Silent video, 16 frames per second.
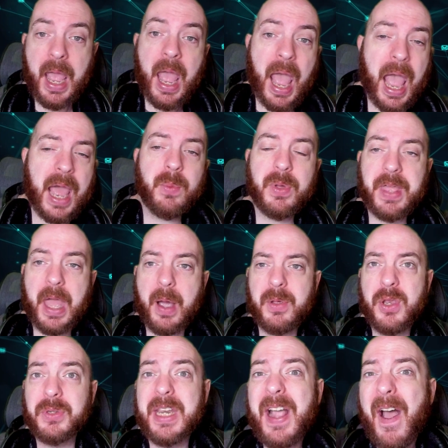and without
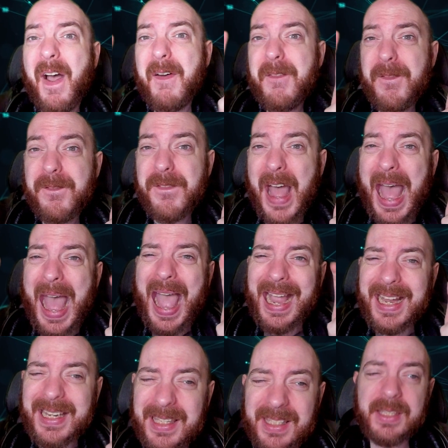using
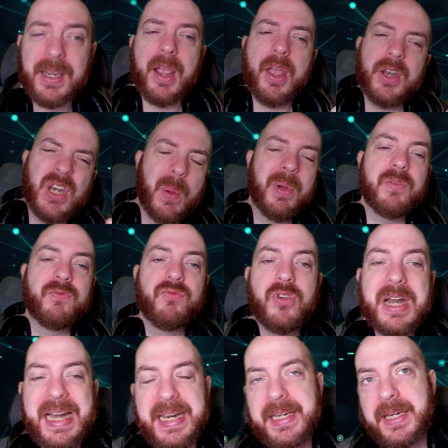facts, no one
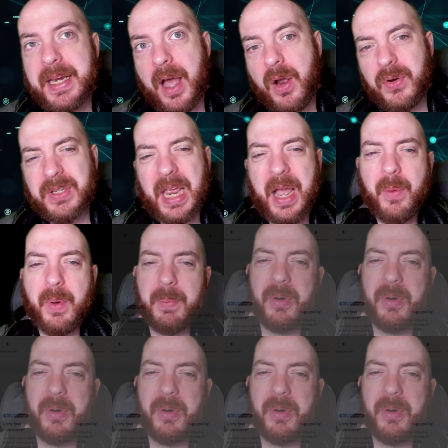really knows how it